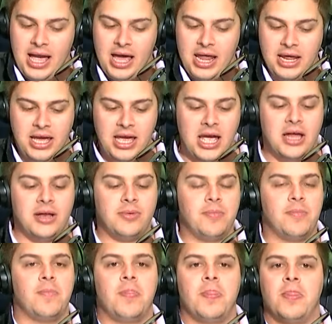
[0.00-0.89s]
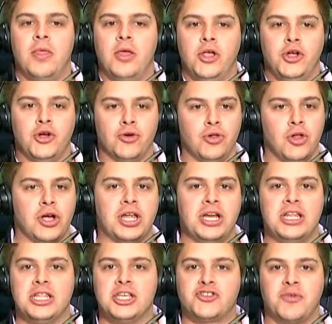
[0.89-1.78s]
And again, you're
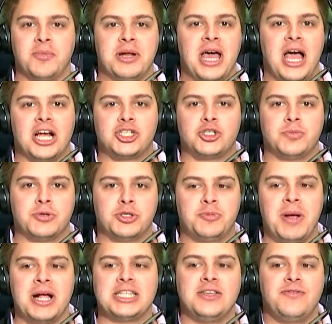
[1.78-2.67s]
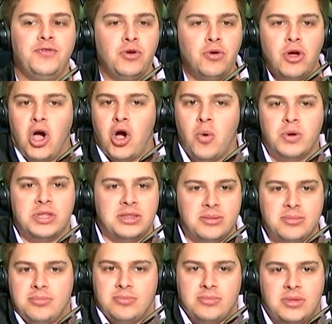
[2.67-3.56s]
looking at this from a national perspective, you go with
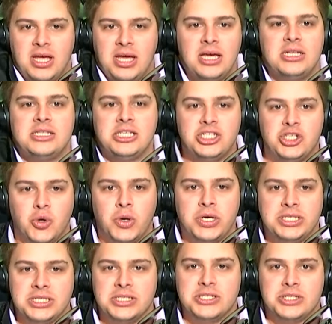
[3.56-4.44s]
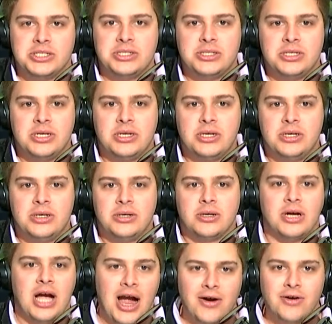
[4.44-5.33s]
the easy choices.
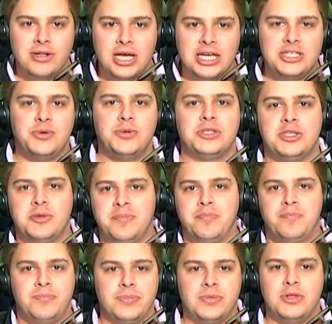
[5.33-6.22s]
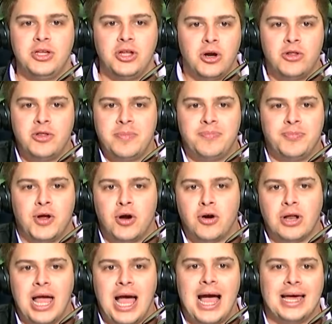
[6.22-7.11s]
Kyren Lacy was the you know the
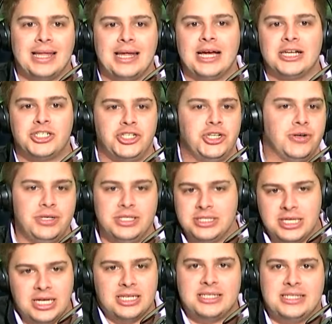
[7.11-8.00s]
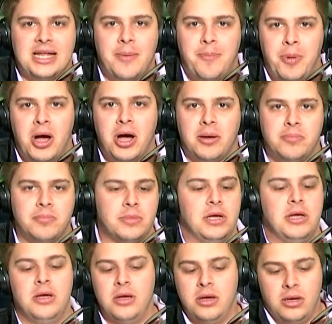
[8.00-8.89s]
third guy last year. He's going to step up.